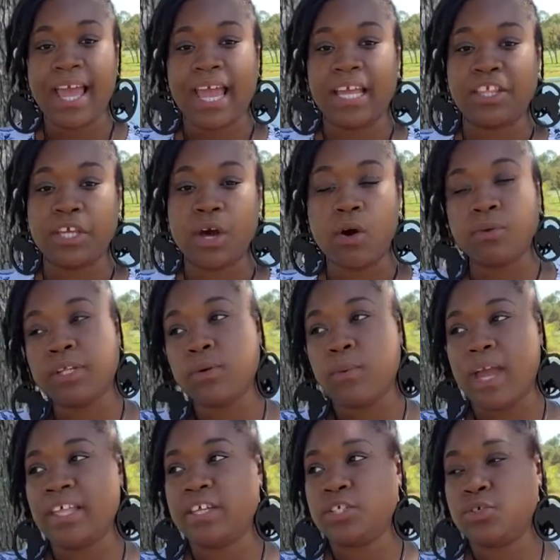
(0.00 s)
And the only
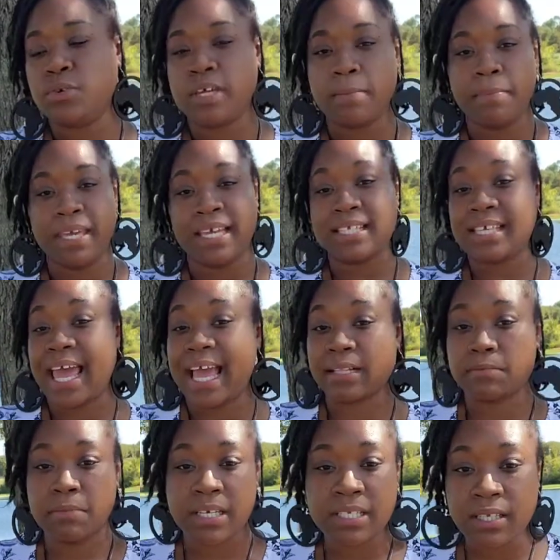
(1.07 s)
way that you can be attacked
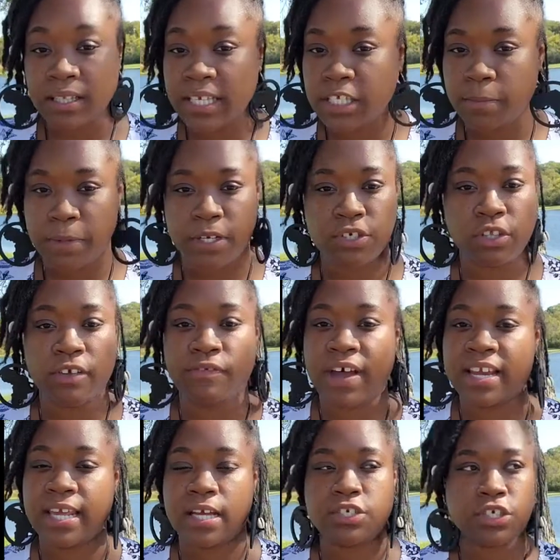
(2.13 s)
mentally, spiritually,
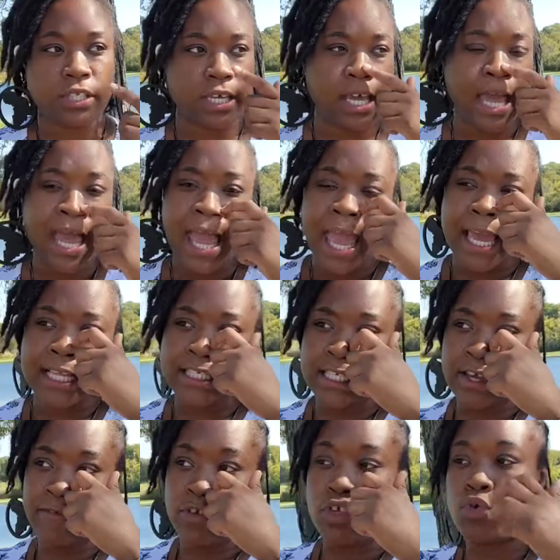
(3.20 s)
financially is
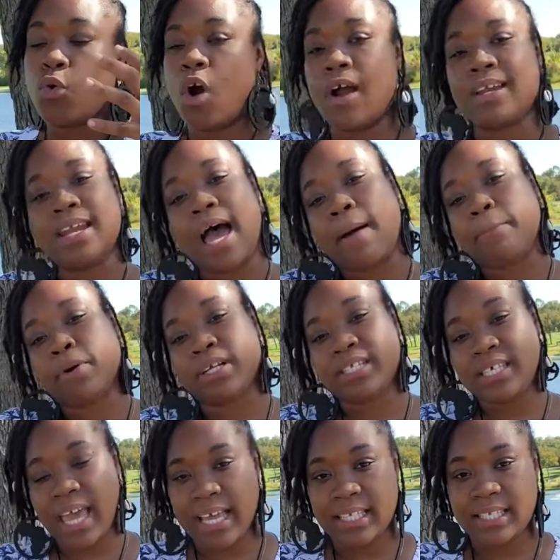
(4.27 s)
if you are not
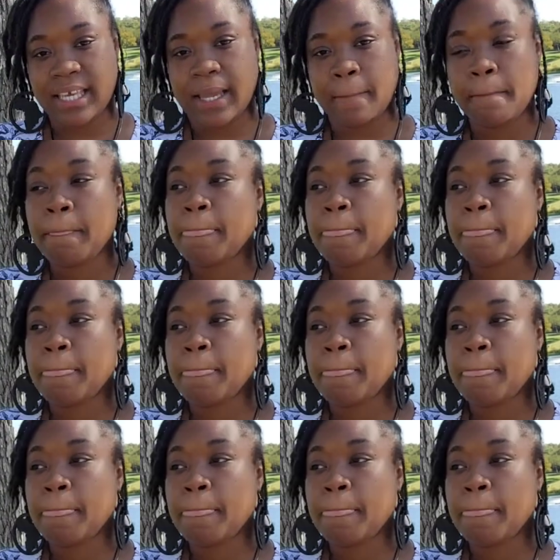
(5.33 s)
protected.